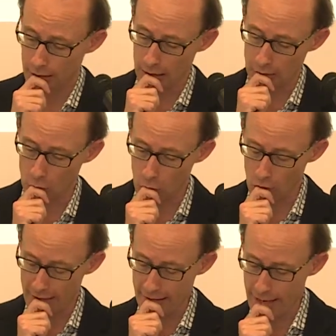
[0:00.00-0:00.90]

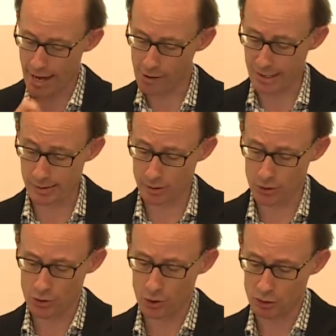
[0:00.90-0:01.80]
law in areas
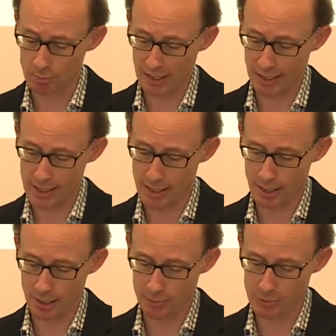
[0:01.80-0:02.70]
controlled by
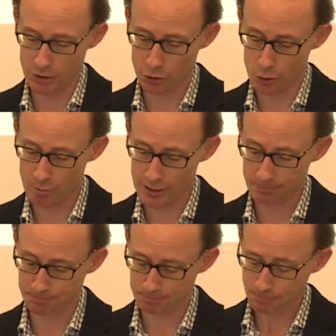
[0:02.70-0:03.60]
armed groups.
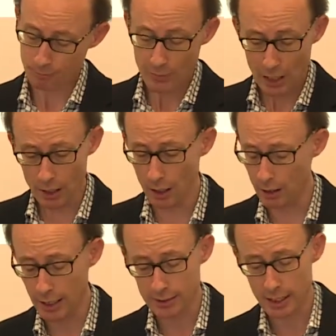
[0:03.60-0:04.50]

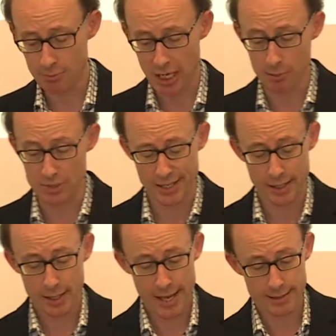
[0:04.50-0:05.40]
Now, sometimes,
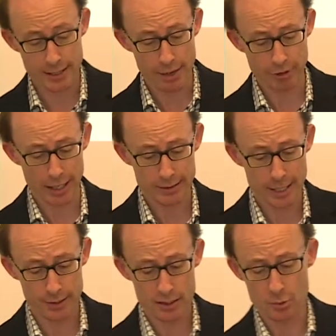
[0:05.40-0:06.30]
as in
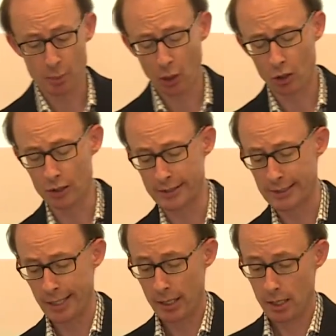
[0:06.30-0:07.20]
Afghanistan, this is
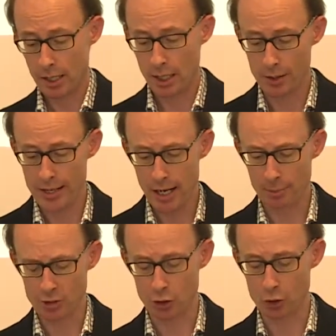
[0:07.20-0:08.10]
because the
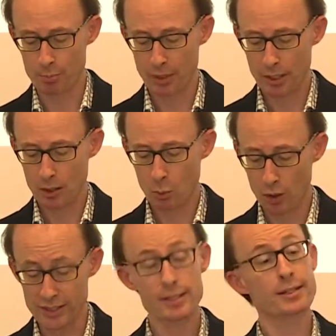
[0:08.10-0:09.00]
armed group
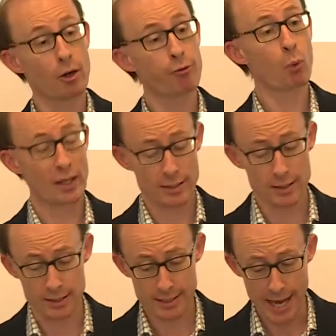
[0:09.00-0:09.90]
was itself once
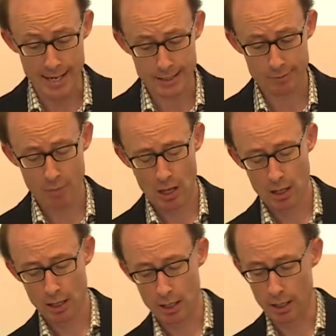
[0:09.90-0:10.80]
the state
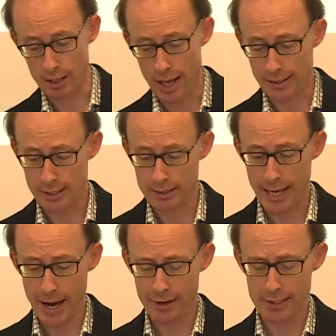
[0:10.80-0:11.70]
and has
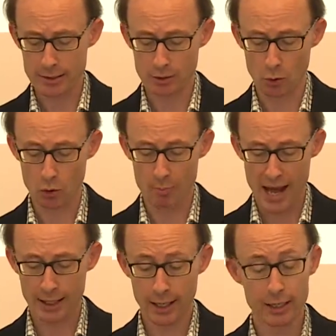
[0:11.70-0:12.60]
carried its law
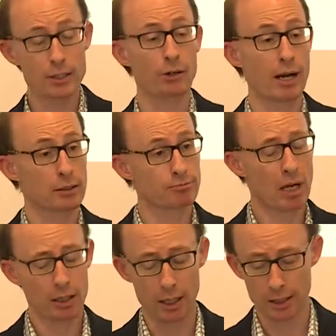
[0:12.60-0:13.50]
back underground,
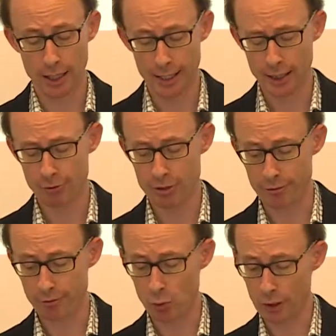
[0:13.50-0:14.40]
like after the
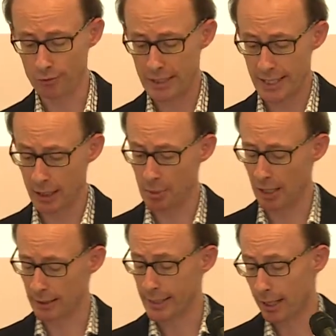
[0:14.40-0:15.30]
fall of the
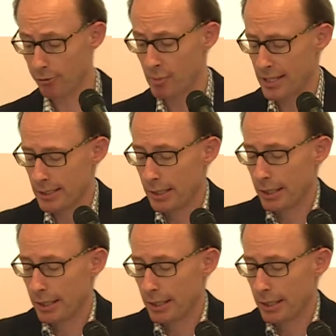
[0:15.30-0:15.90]
Taliban government